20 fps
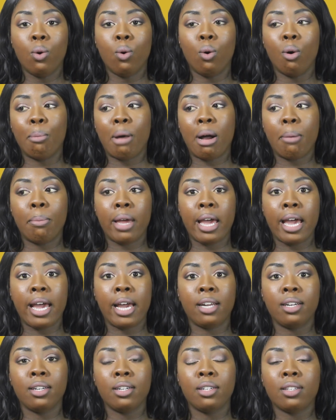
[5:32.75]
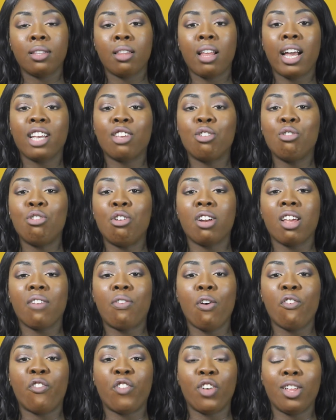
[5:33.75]
Well, my bad. Like, you don't
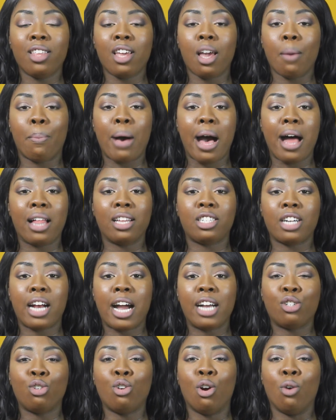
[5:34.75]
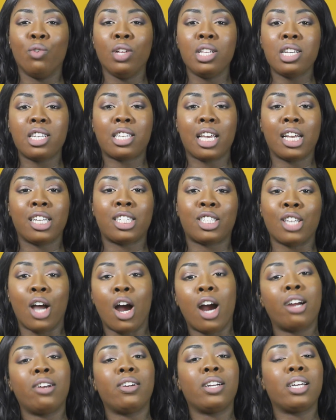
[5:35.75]
even fully apologize. You don't really say
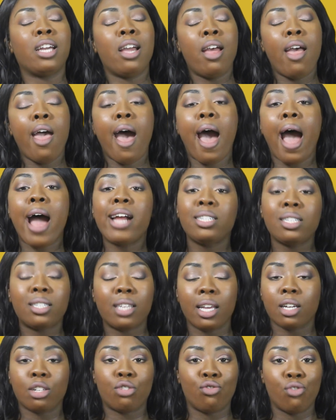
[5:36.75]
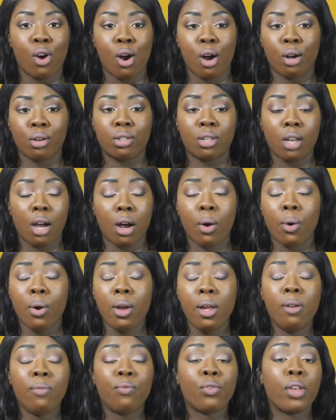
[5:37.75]
sorry. I just think it's wrong.
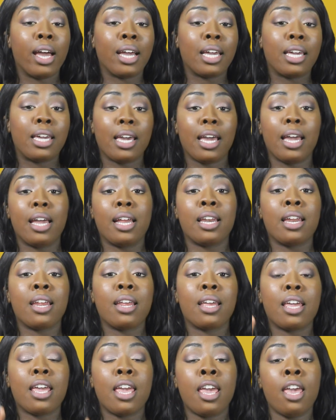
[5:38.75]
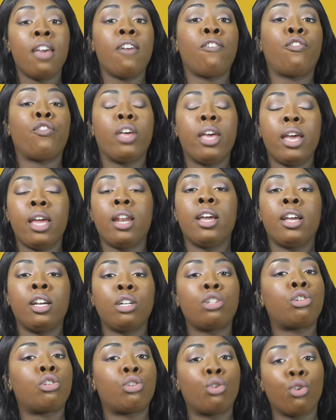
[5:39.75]
So, again, if it
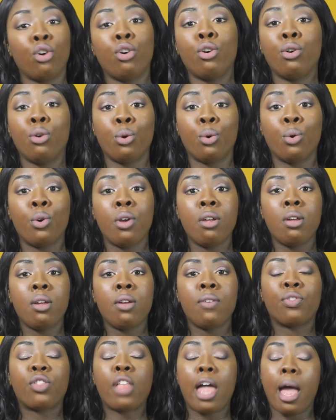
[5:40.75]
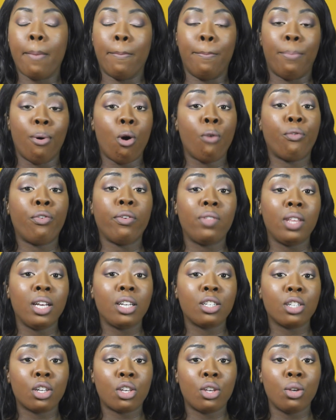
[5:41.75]
is true that both of
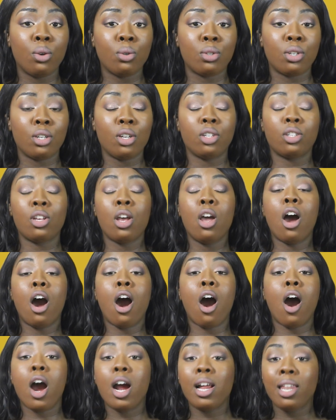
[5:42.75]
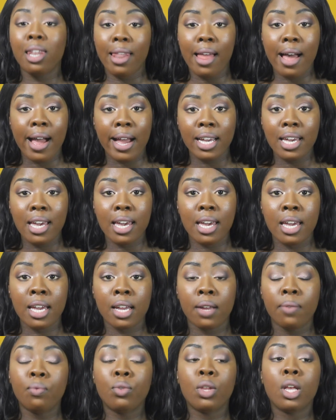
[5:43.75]
these accusers are
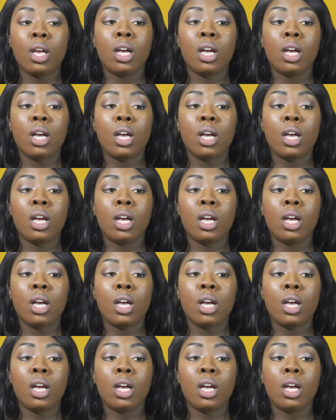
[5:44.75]
lying,